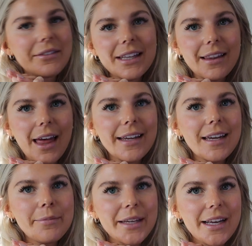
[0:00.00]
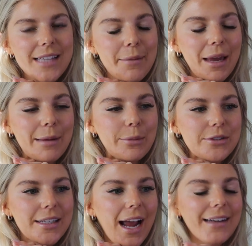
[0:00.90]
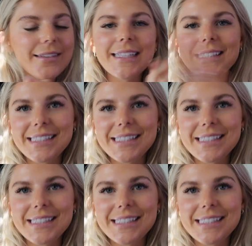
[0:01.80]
really like it because I'm able to kind of like